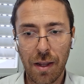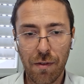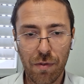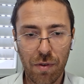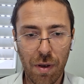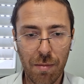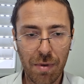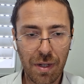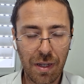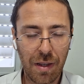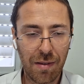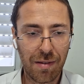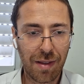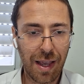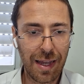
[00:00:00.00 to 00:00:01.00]
If somebody
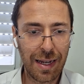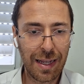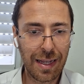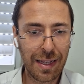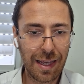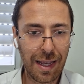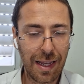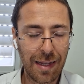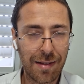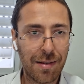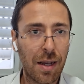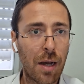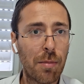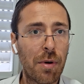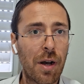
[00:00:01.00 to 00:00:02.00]
is getting a
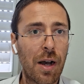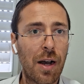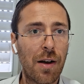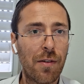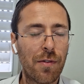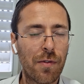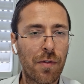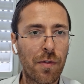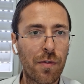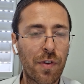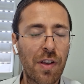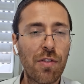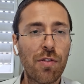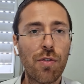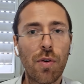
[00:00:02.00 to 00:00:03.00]
tub of
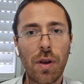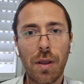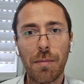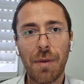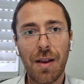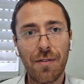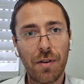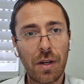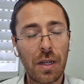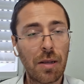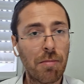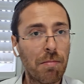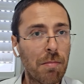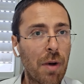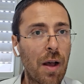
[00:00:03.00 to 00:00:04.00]
face cream
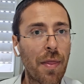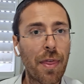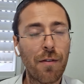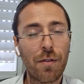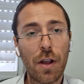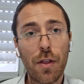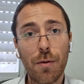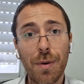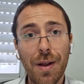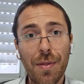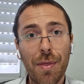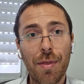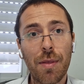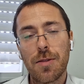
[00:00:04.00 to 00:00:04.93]
every month, every other month,